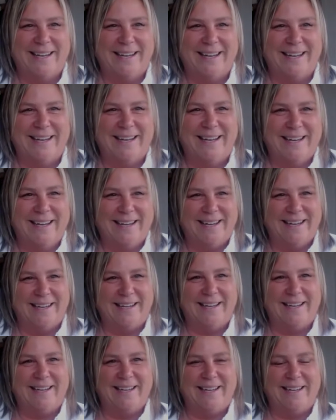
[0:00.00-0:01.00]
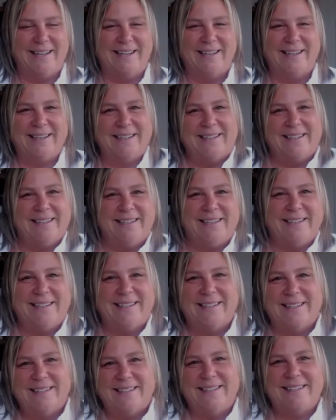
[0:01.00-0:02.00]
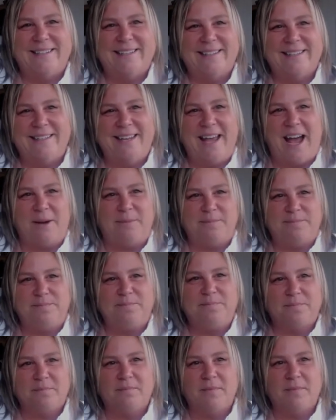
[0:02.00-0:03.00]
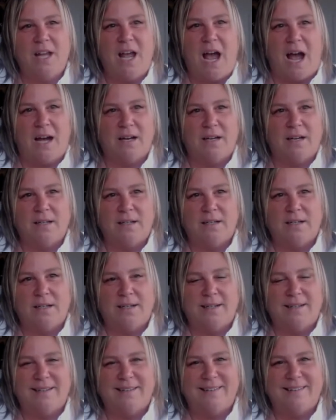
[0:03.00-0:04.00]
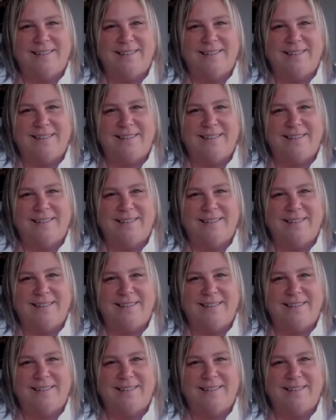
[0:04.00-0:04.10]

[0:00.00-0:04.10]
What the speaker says: (not speaking)